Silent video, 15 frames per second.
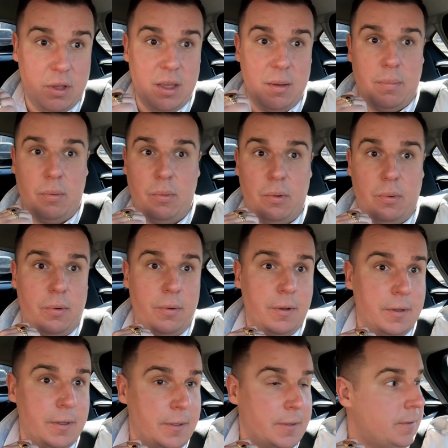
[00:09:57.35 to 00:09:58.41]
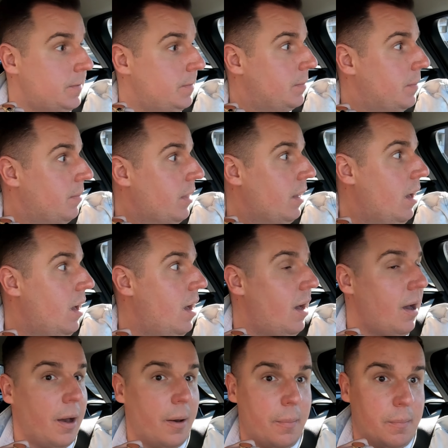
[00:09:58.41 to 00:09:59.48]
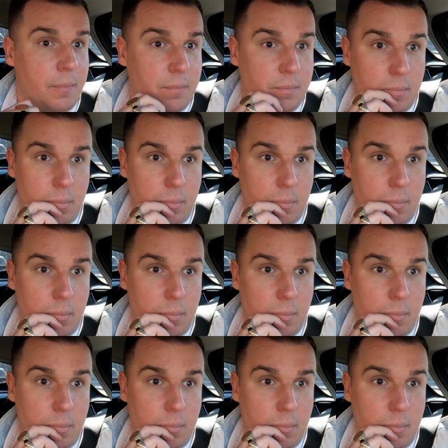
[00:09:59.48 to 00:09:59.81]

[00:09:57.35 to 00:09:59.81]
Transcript: people. Talented people for sure. Um,